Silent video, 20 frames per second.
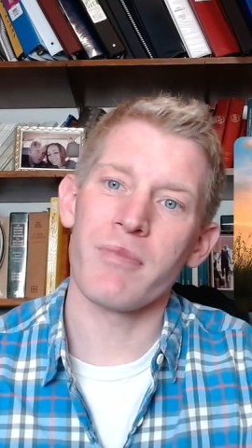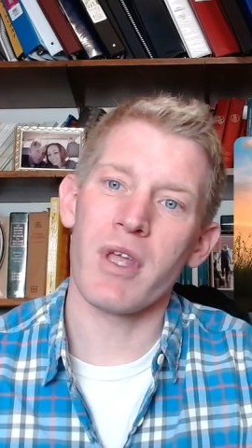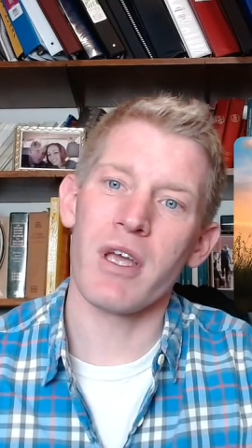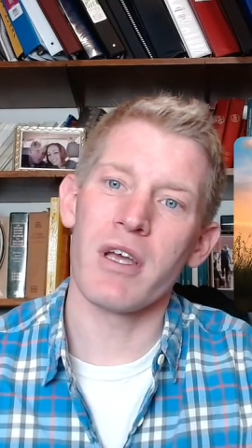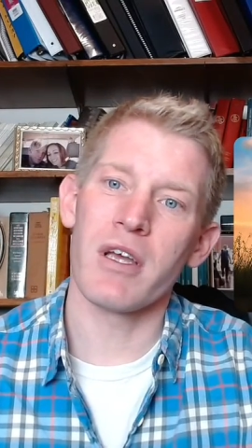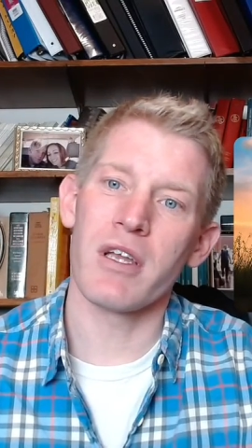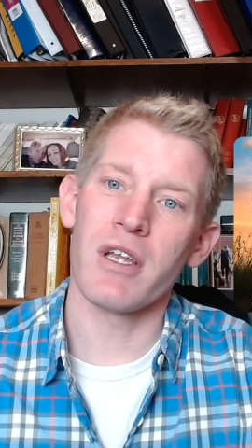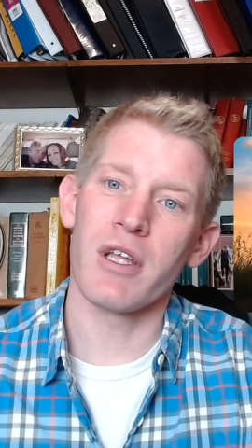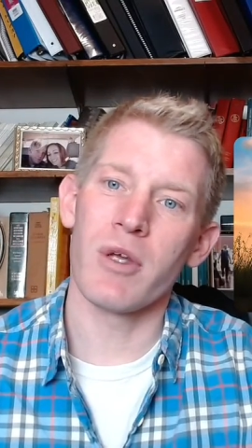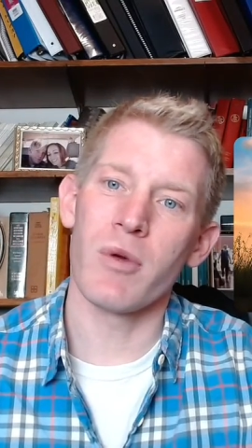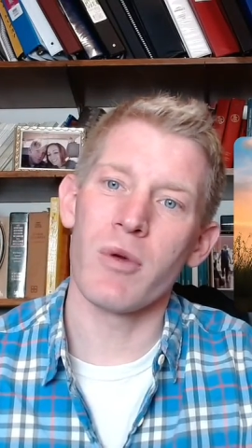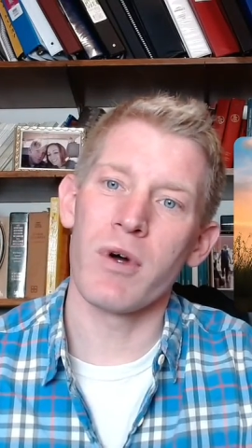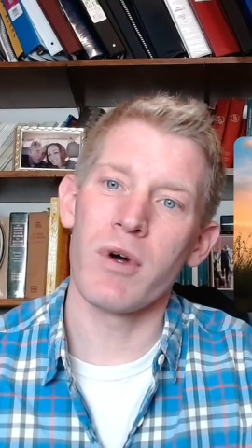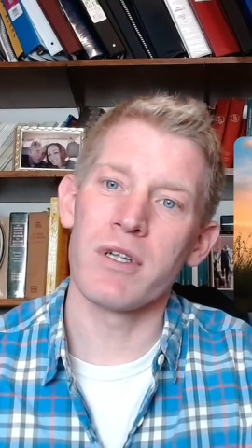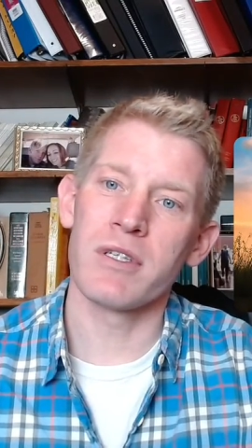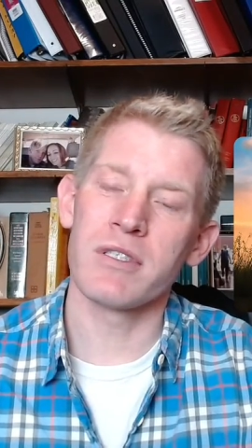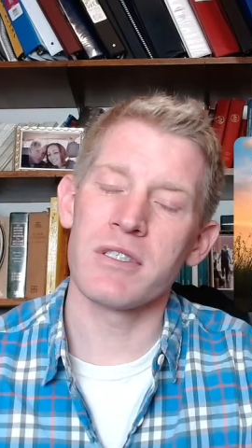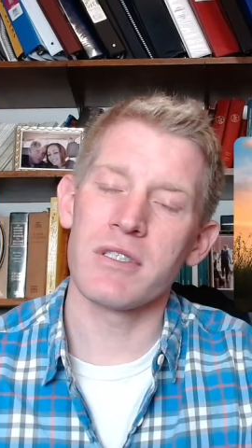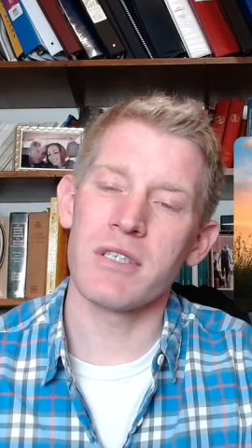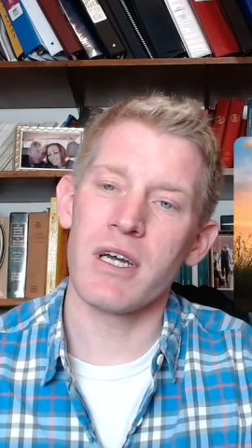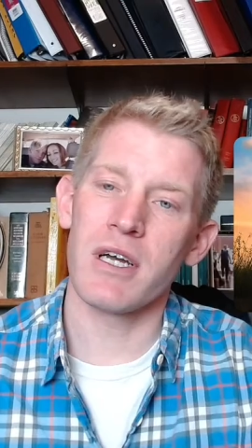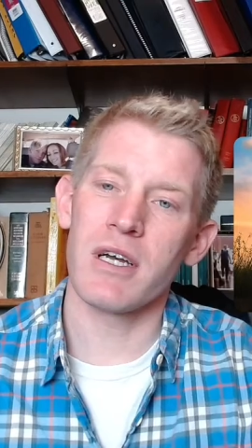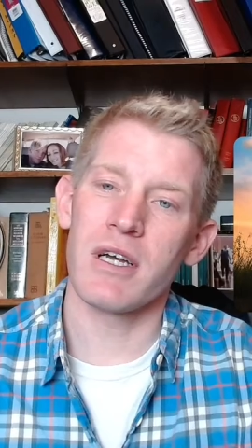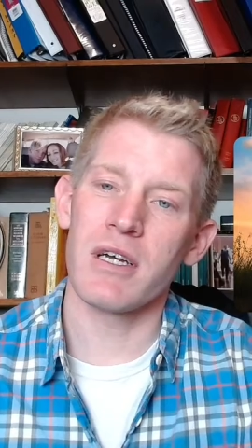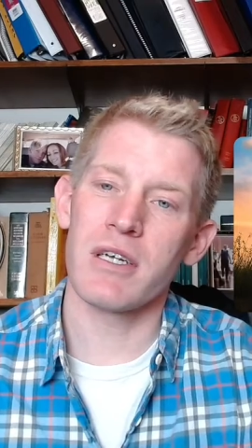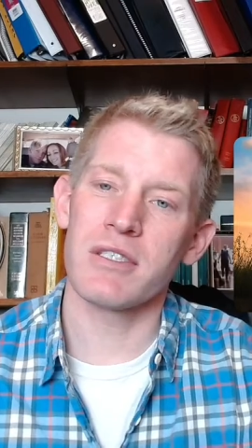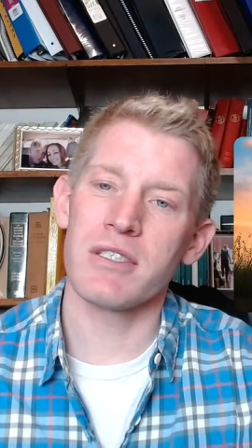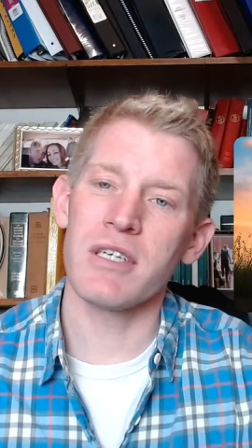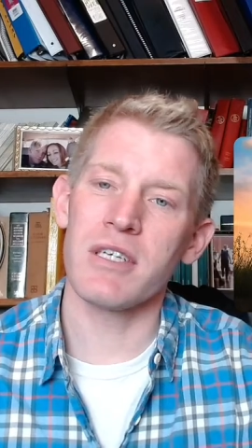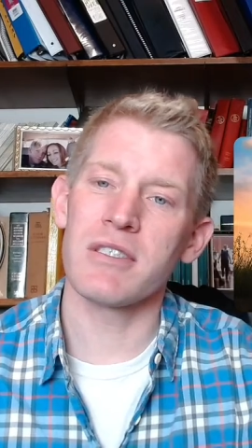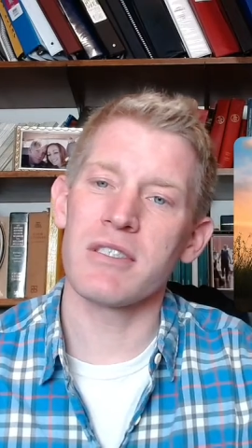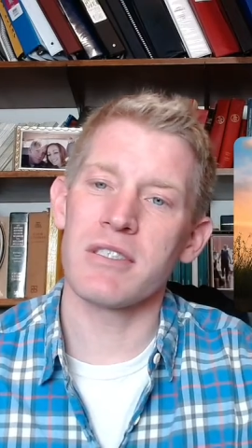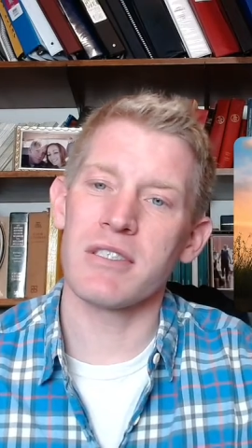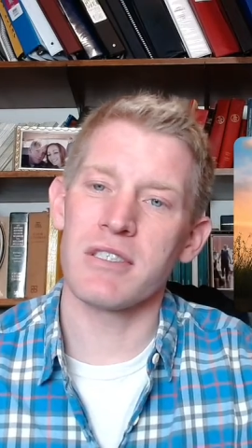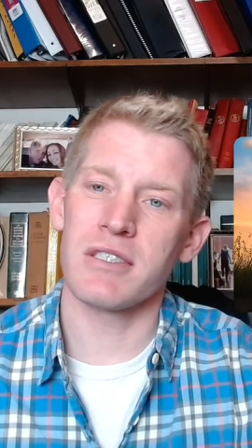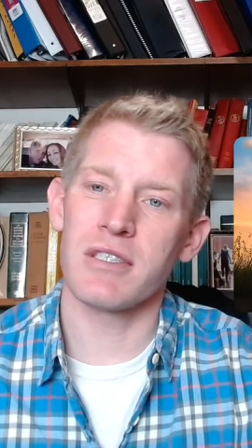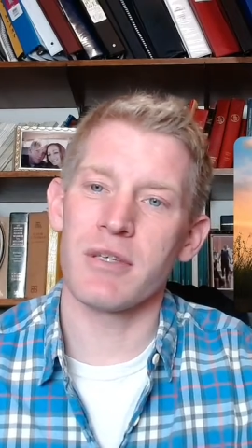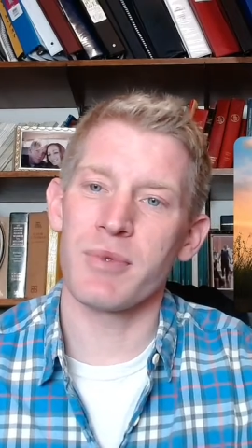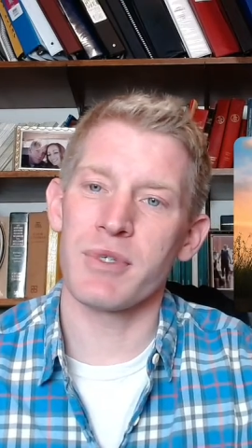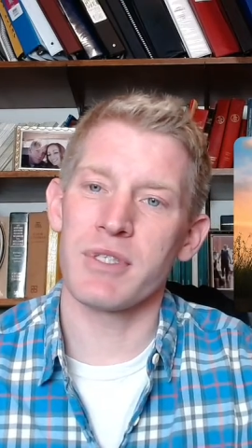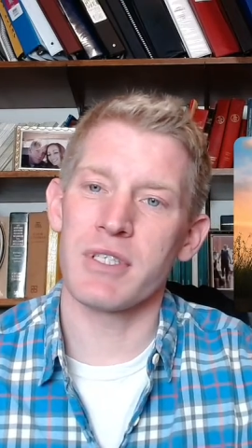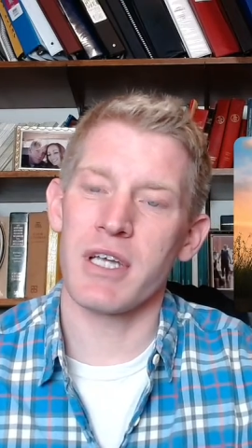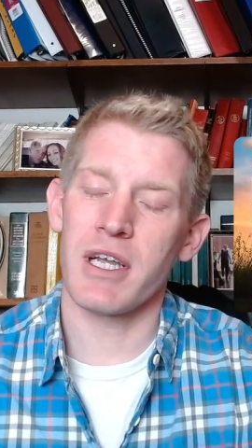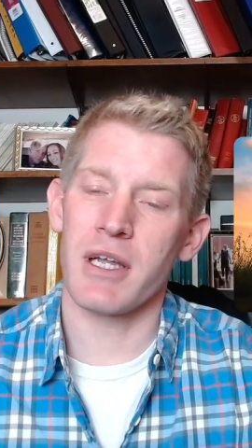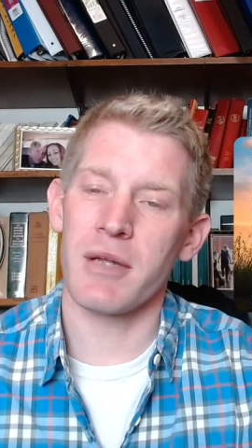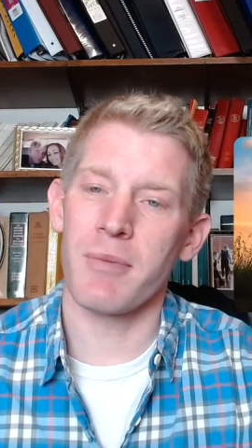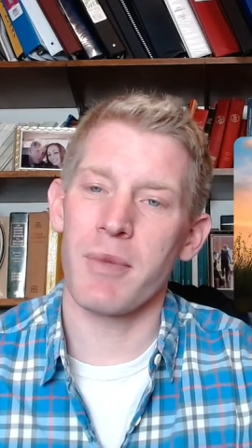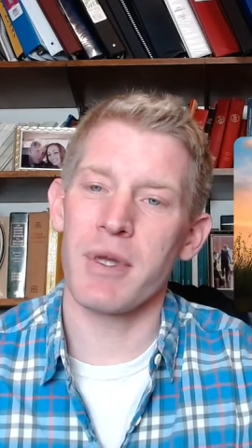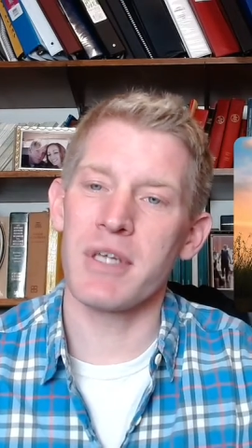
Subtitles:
and he wants a census to be taken.